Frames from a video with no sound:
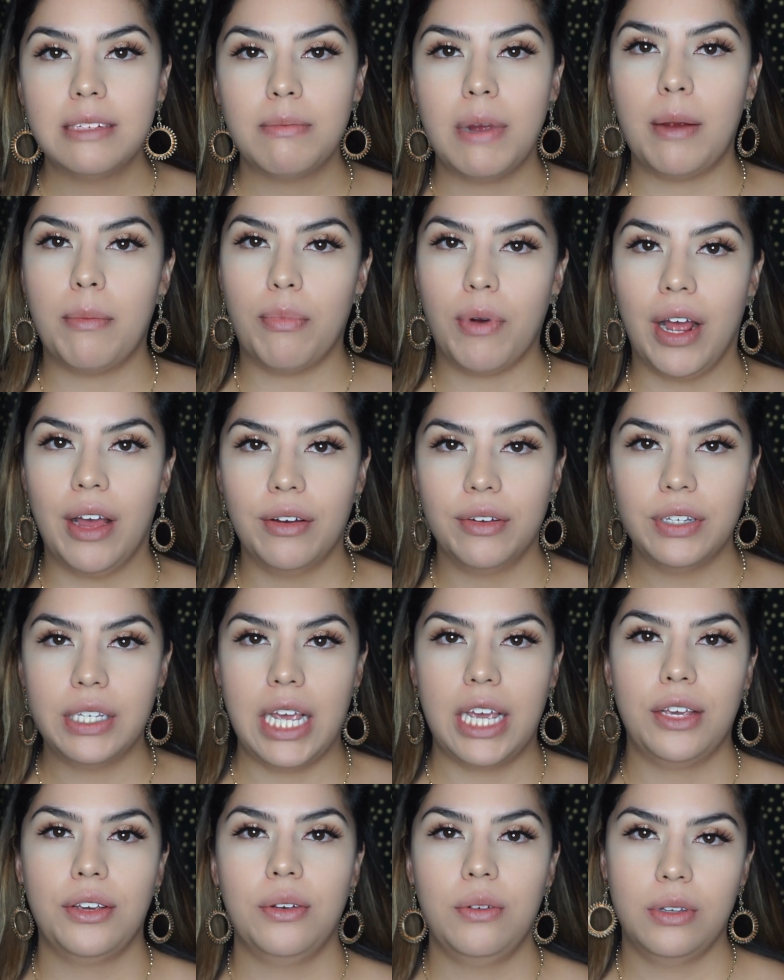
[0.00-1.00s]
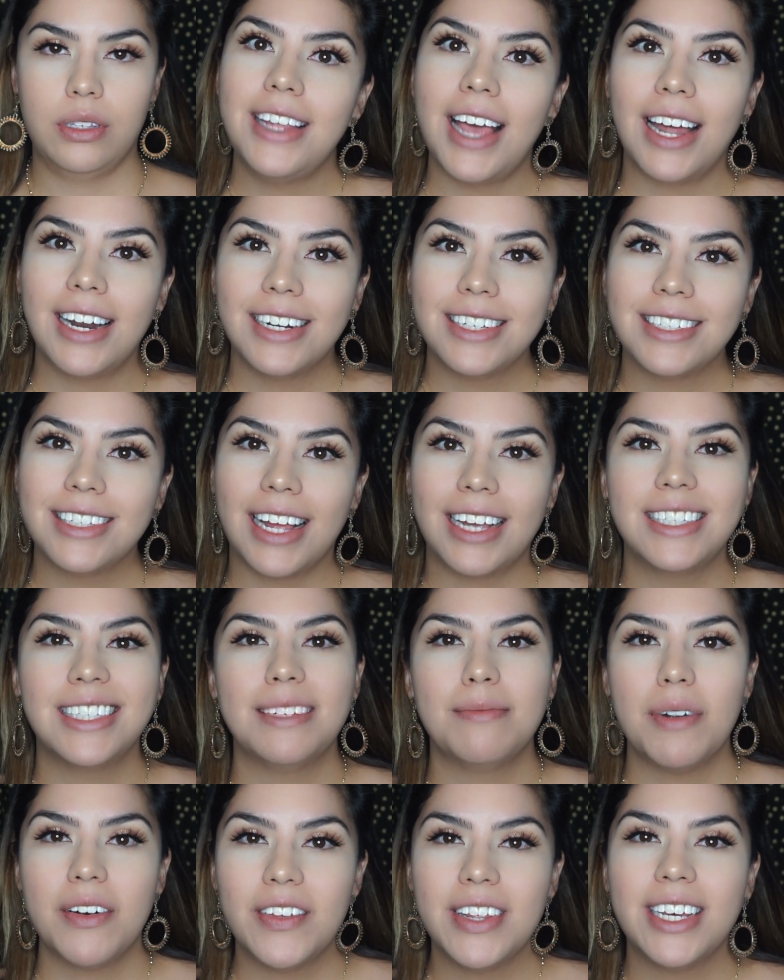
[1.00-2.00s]
in my brows. I used the
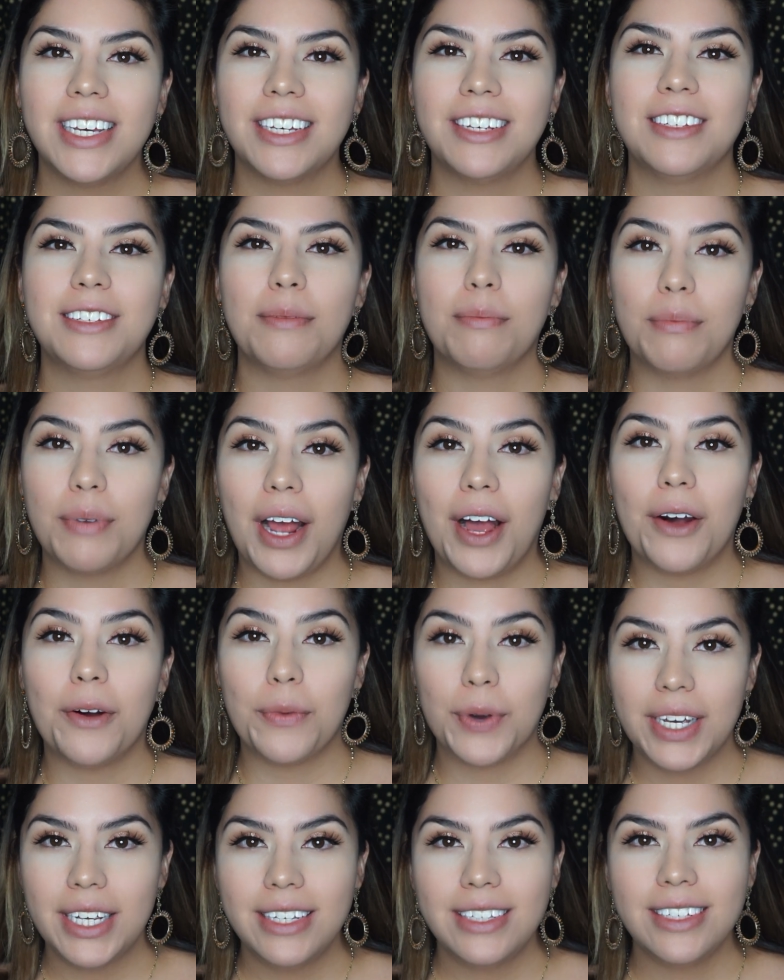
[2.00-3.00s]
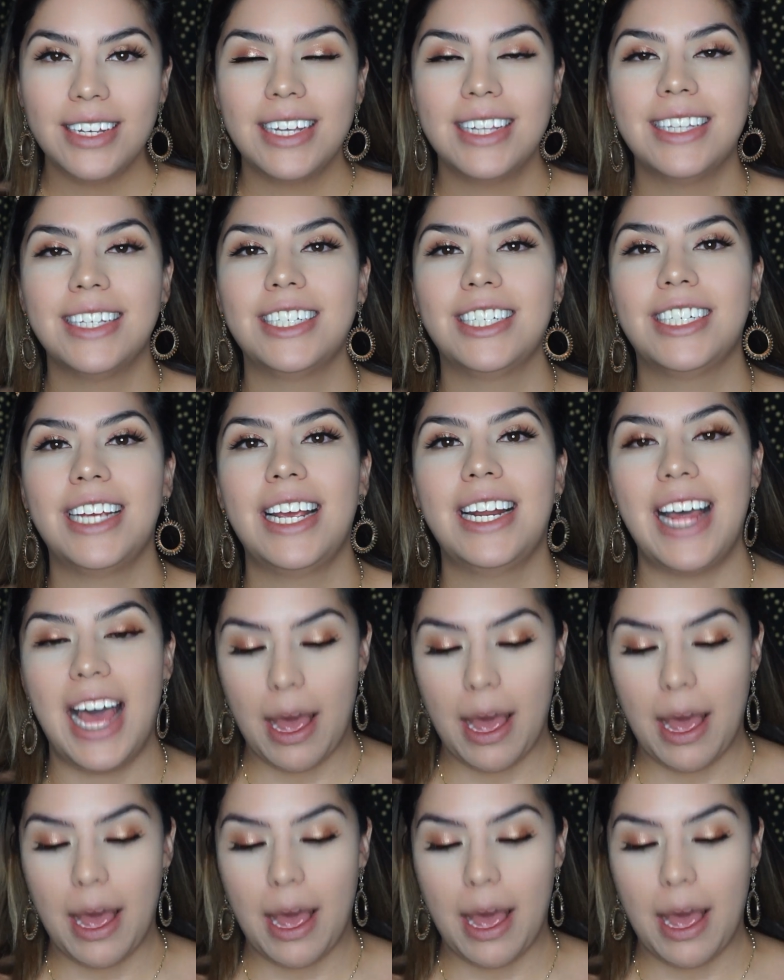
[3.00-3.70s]
Anastasia Beverly Hills Brow Wiz in the shade